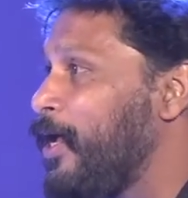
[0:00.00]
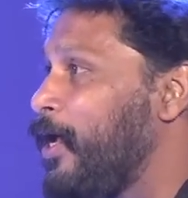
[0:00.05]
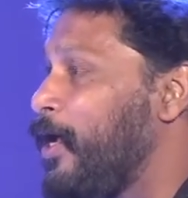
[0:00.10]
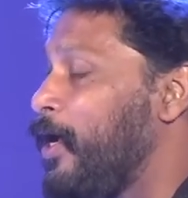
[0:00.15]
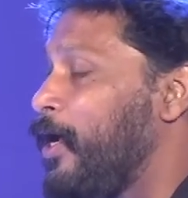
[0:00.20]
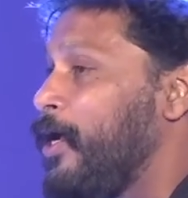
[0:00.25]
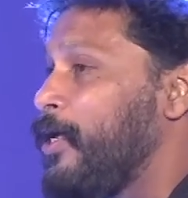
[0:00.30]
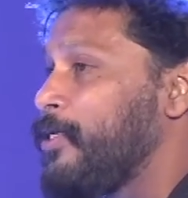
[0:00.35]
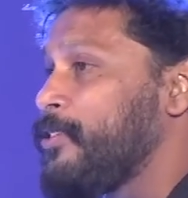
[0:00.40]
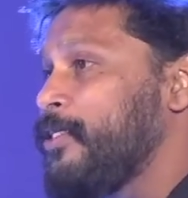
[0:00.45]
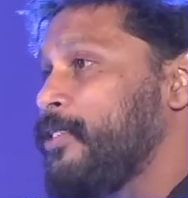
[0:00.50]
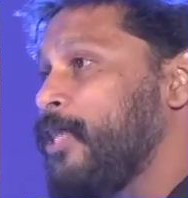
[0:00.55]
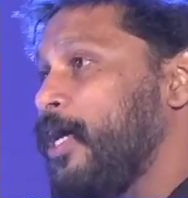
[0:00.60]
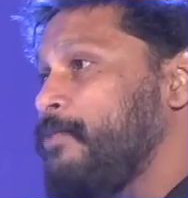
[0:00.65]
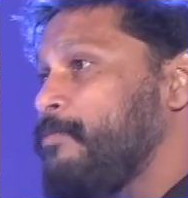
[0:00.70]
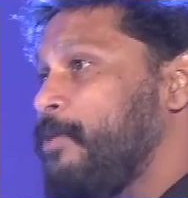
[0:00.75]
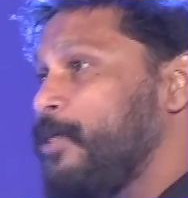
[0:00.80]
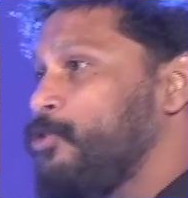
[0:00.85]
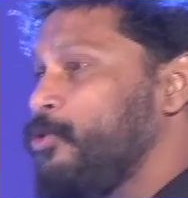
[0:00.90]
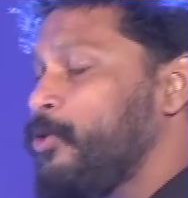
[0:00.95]
Siddharth
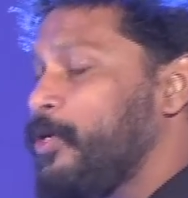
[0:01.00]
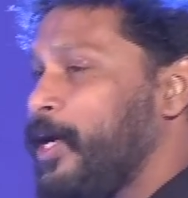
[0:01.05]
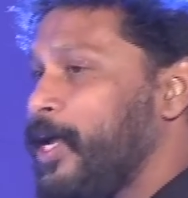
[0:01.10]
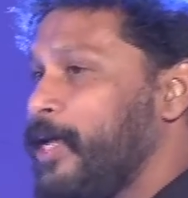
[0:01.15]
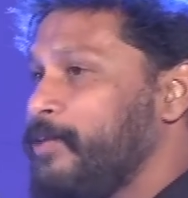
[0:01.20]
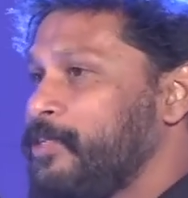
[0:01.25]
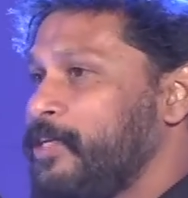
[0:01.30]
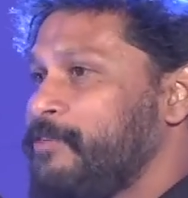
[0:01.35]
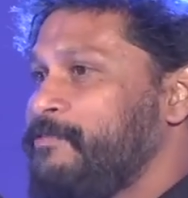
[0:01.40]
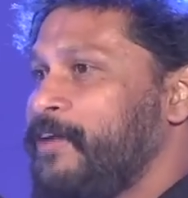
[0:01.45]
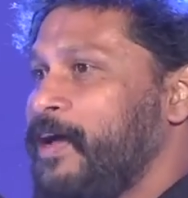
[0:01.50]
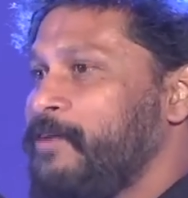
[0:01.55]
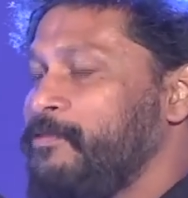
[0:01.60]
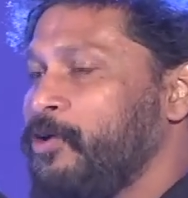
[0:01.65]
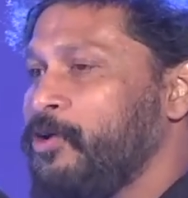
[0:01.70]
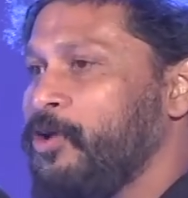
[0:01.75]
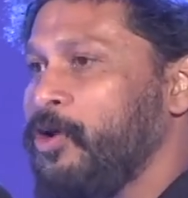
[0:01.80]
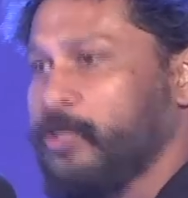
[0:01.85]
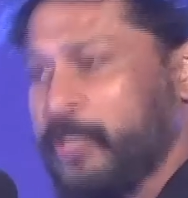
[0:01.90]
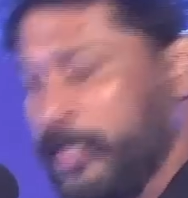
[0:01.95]
Basu arrives at 5
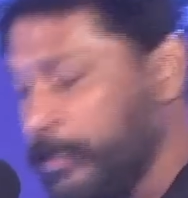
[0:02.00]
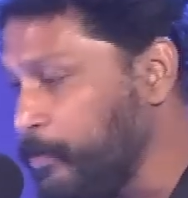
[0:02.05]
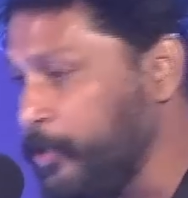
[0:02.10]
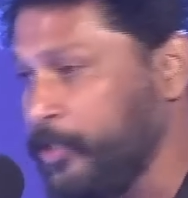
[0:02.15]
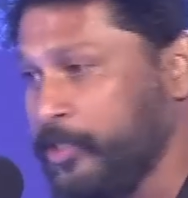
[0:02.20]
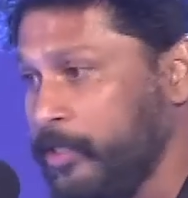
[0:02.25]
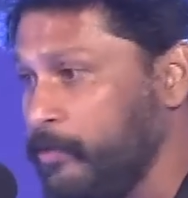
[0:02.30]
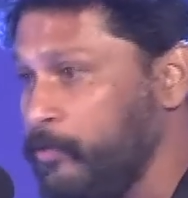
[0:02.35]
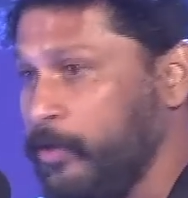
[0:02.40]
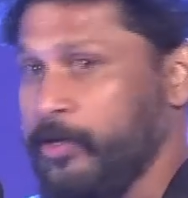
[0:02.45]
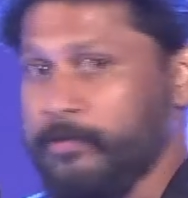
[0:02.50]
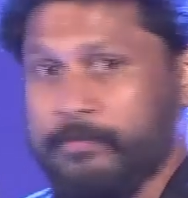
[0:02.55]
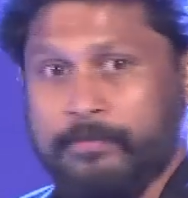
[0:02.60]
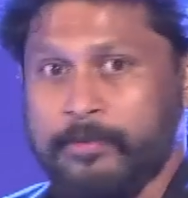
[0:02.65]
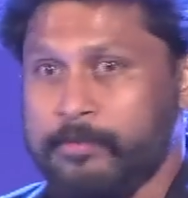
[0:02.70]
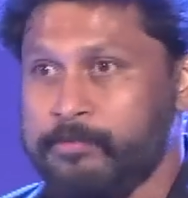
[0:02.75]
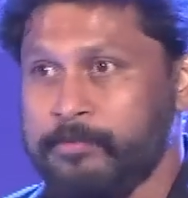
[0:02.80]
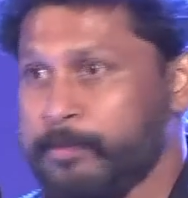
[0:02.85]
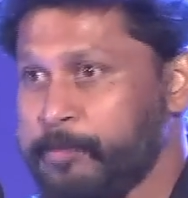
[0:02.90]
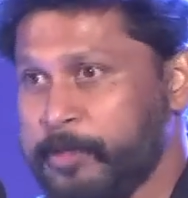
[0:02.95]
o'clock. Let me see what
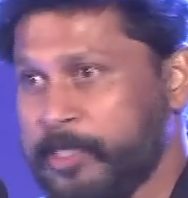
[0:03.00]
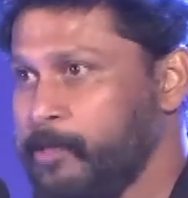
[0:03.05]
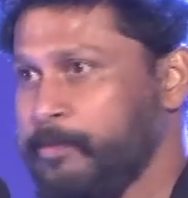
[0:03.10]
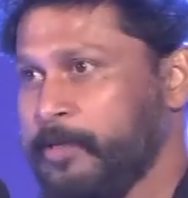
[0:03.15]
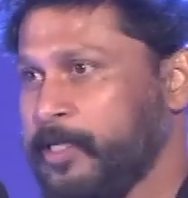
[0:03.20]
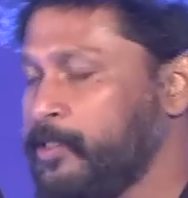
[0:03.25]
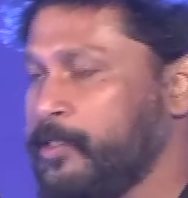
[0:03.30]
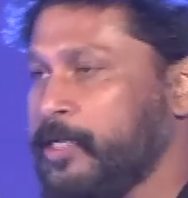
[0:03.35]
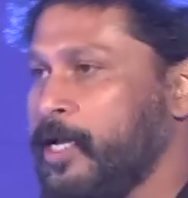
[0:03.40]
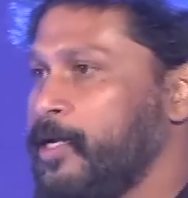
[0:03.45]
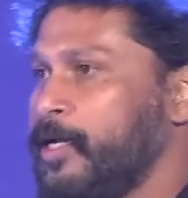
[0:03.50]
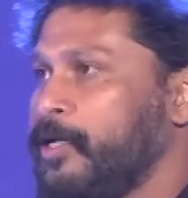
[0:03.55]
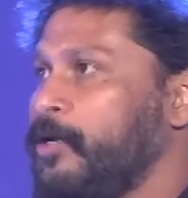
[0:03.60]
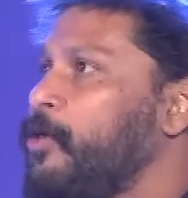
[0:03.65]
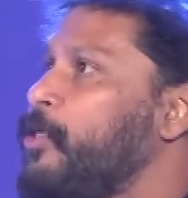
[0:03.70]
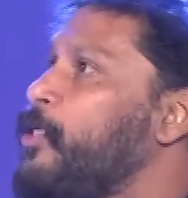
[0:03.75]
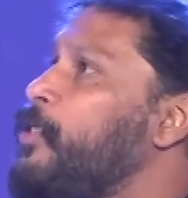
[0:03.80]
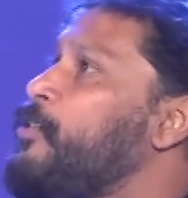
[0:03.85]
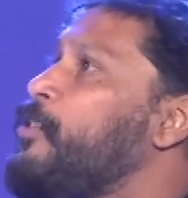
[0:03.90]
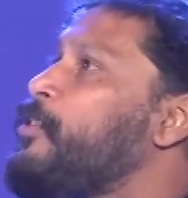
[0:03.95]
Pradeep has done and all.
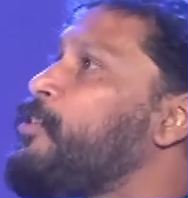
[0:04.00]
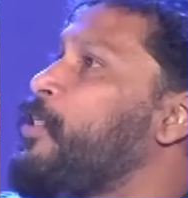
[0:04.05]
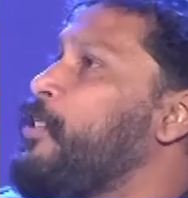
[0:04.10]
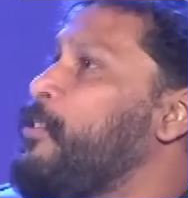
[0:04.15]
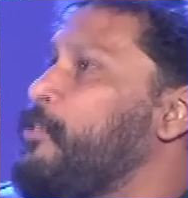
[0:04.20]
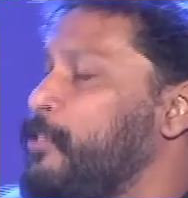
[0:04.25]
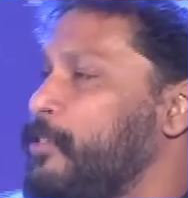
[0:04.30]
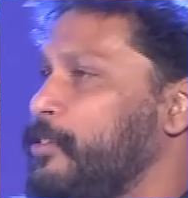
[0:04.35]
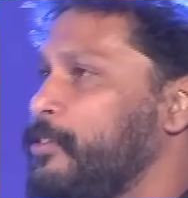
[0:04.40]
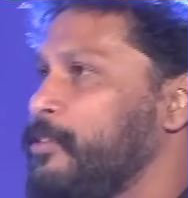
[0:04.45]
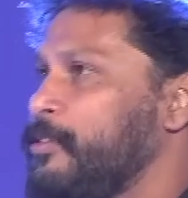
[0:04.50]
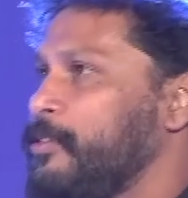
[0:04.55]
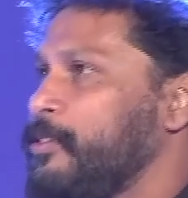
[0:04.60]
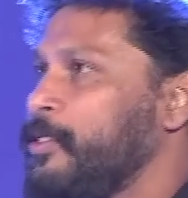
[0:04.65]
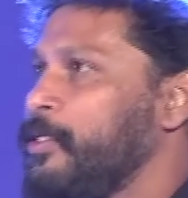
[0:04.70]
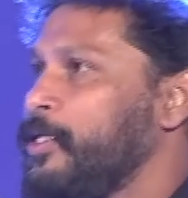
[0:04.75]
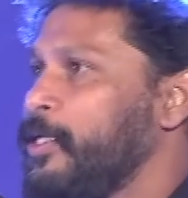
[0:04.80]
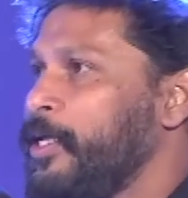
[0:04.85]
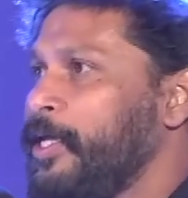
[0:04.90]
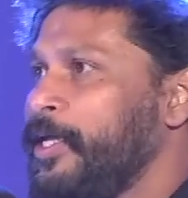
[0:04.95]
He just sees this.
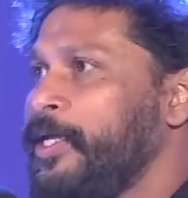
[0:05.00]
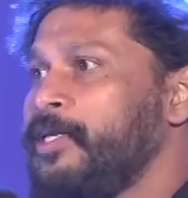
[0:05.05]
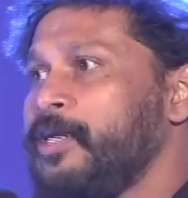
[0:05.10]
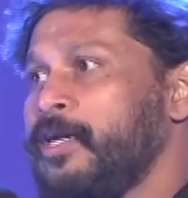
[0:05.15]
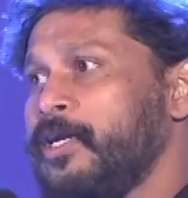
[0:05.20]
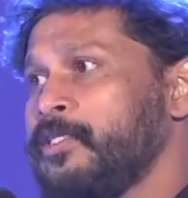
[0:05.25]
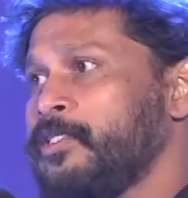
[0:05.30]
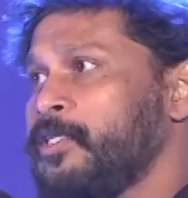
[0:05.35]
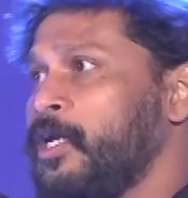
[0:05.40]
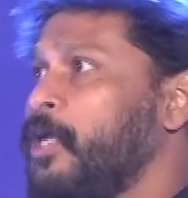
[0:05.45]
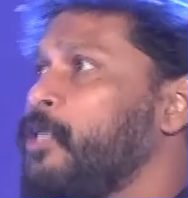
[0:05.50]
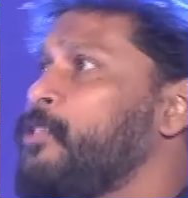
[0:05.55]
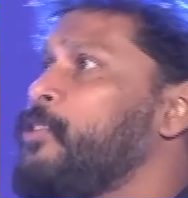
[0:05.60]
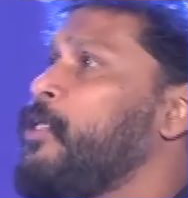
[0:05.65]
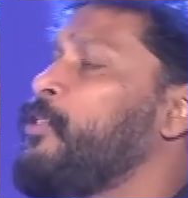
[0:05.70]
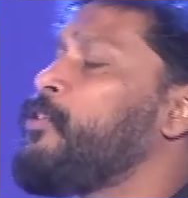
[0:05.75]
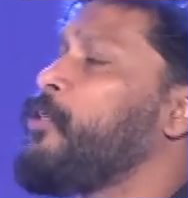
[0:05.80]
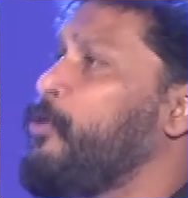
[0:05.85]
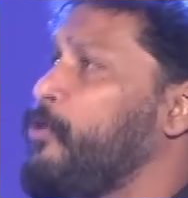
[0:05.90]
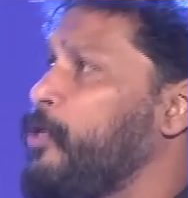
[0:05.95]
He didn't understand. Acha,
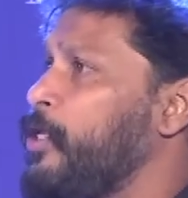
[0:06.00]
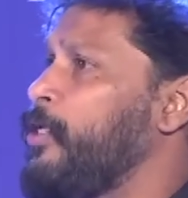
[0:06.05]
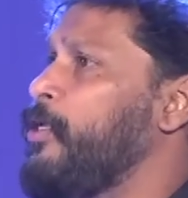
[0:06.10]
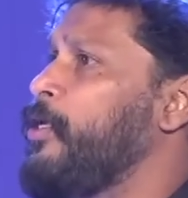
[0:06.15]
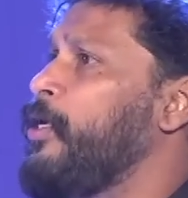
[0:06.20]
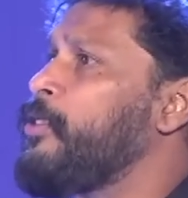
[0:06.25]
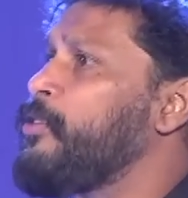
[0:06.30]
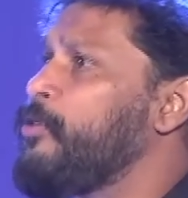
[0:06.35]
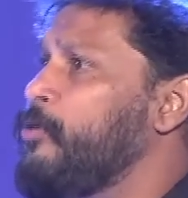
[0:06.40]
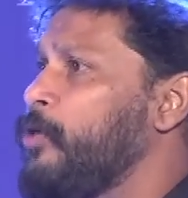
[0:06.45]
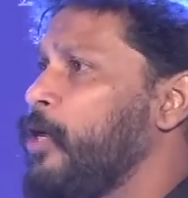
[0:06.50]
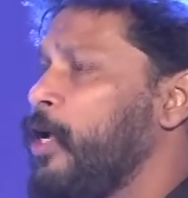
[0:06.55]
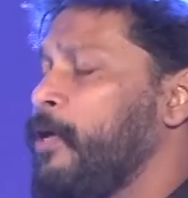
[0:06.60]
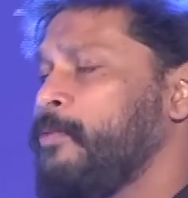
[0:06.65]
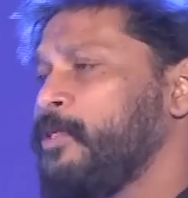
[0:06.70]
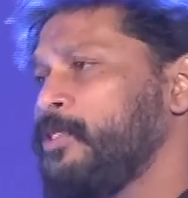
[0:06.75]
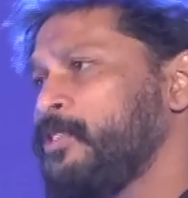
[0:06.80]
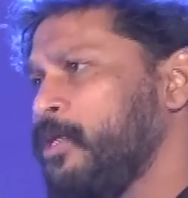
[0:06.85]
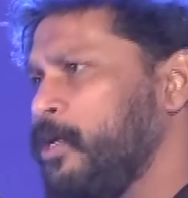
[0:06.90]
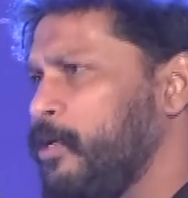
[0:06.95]
okay. I'm
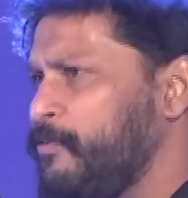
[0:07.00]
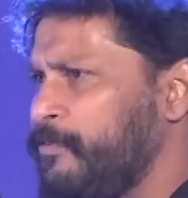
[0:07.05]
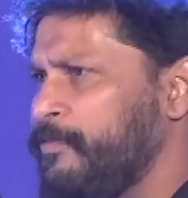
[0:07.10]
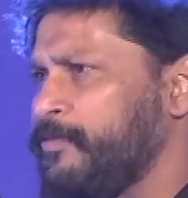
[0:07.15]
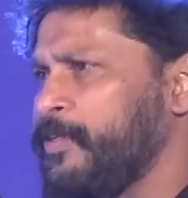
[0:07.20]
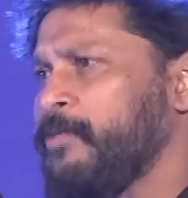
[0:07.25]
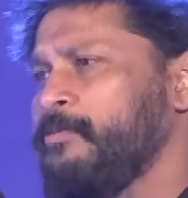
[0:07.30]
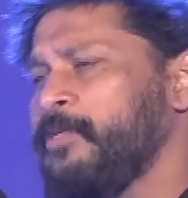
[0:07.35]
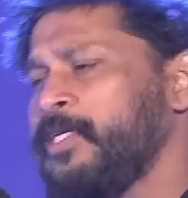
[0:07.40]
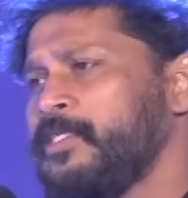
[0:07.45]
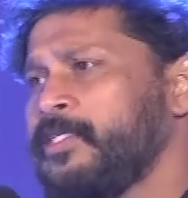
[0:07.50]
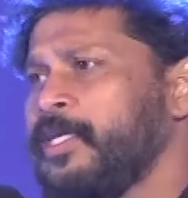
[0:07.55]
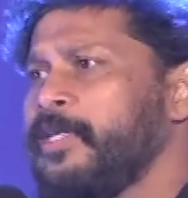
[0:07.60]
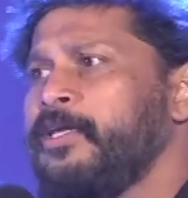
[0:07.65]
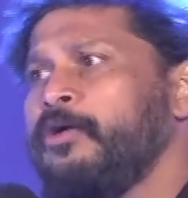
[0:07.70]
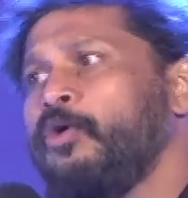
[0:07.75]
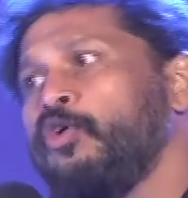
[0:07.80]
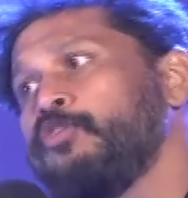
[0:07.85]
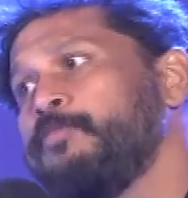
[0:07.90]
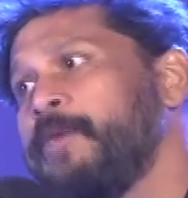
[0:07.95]
sir, 15 minutes, and he
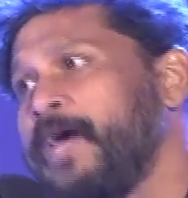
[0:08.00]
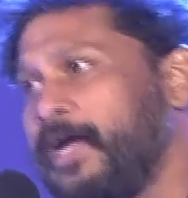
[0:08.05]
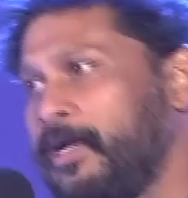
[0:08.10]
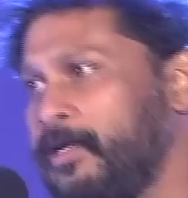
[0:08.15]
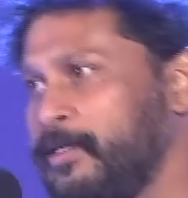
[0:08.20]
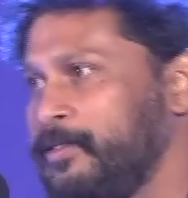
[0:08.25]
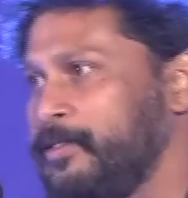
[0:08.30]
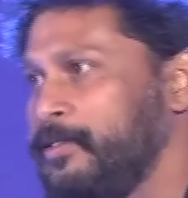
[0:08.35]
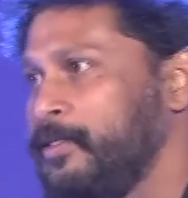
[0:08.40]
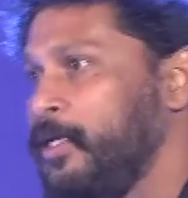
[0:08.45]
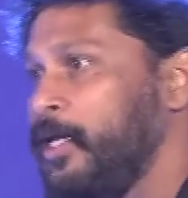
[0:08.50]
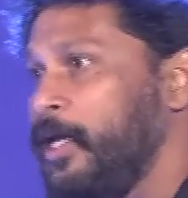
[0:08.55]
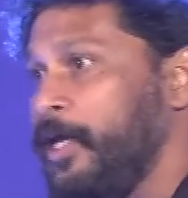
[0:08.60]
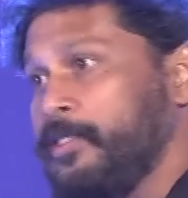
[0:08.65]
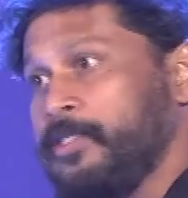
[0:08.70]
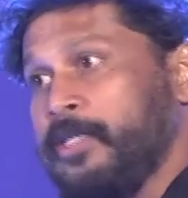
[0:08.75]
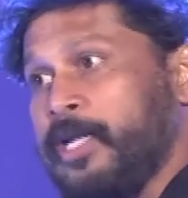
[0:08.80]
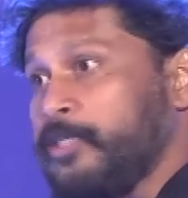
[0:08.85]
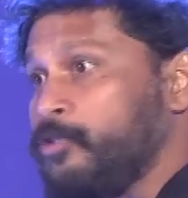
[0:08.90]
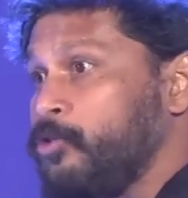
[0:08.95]
goes back. He said,
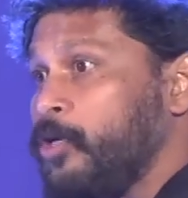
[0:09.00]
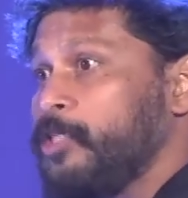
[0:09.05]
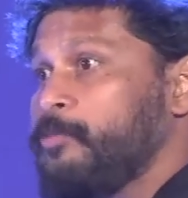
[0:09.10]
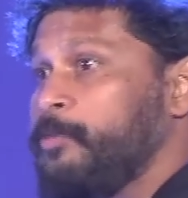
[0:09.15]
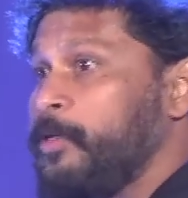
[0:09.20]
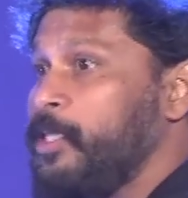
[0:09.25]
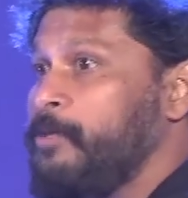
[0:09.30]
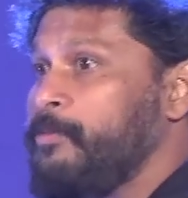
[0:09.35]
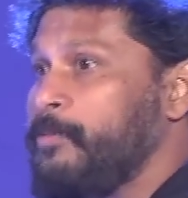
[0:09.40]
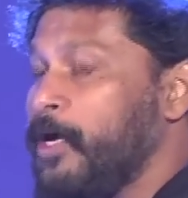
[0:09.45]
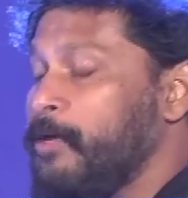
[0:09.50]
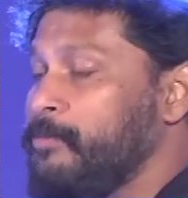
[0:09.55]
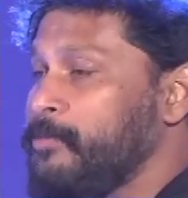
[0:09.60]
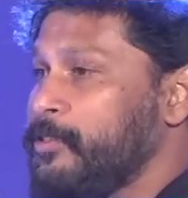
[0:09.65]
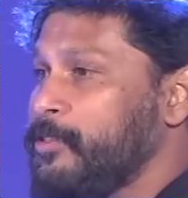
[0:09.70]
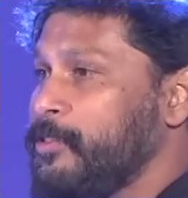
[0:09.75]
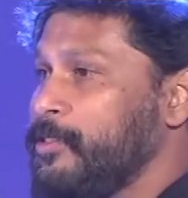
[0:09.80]
as soon as Pradeep comes,